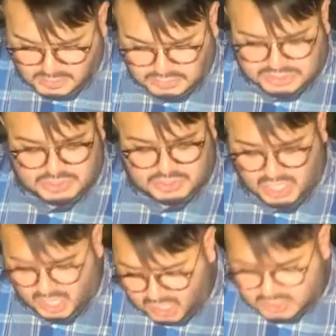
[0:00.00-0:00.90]
I don't just
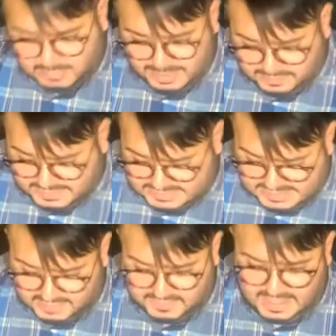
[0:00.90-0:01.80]
talk about this
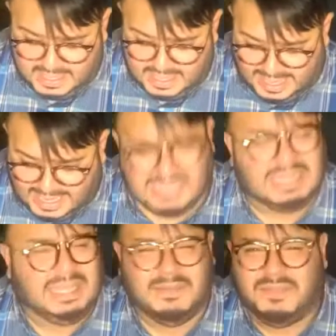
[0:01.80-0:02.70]
stuff. I
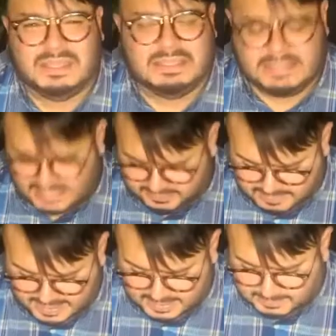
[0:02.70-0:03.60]
live this stuff,
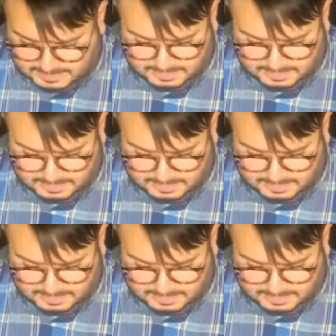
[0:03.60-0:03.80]
man.